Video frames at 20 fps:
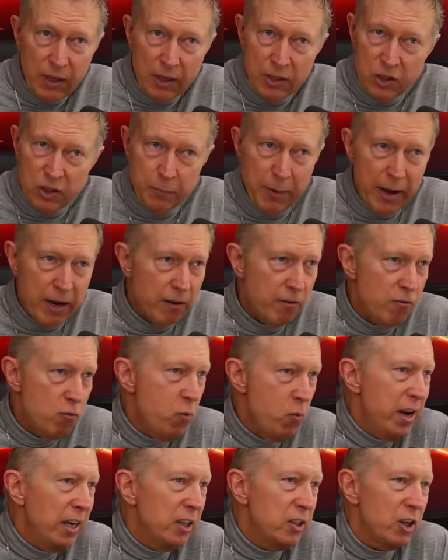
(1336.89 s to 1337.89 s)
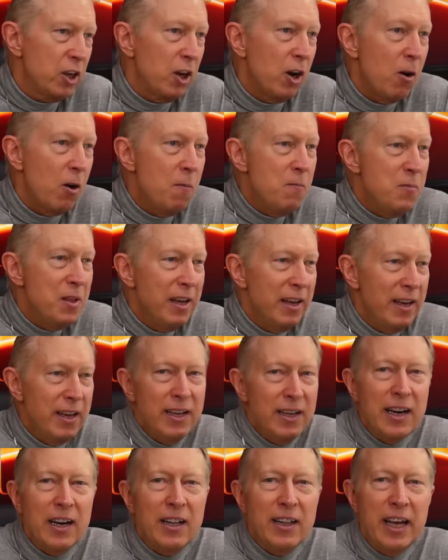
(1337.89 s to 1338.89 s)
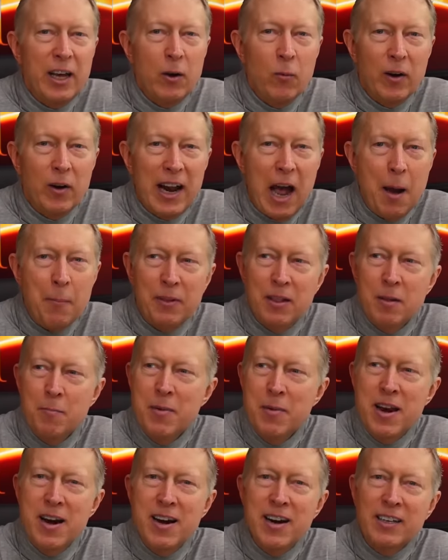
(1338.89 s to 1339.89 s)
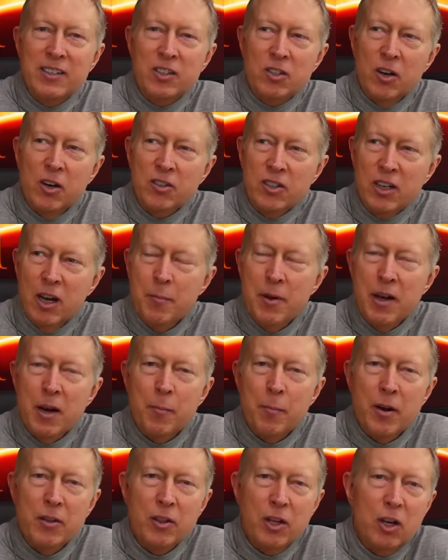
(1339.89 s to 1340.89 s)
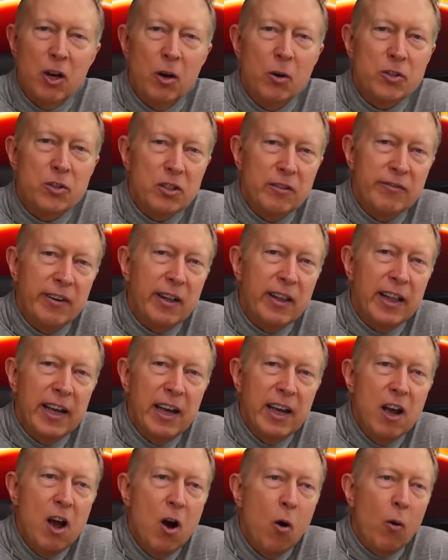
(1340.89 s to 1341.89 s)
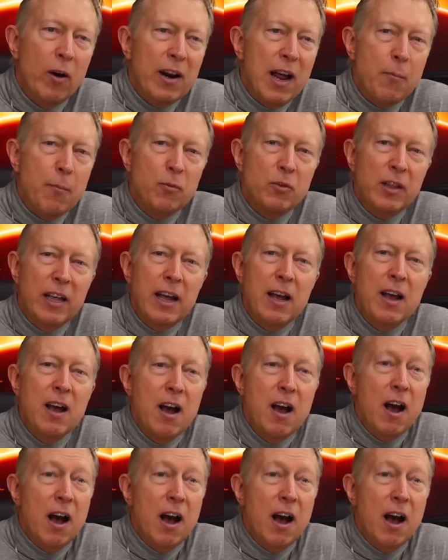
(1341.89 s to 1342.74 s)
just a matter of weeks ago, hit L.A. What happened? The minute it starts coming up on the coast of L.A., what happened?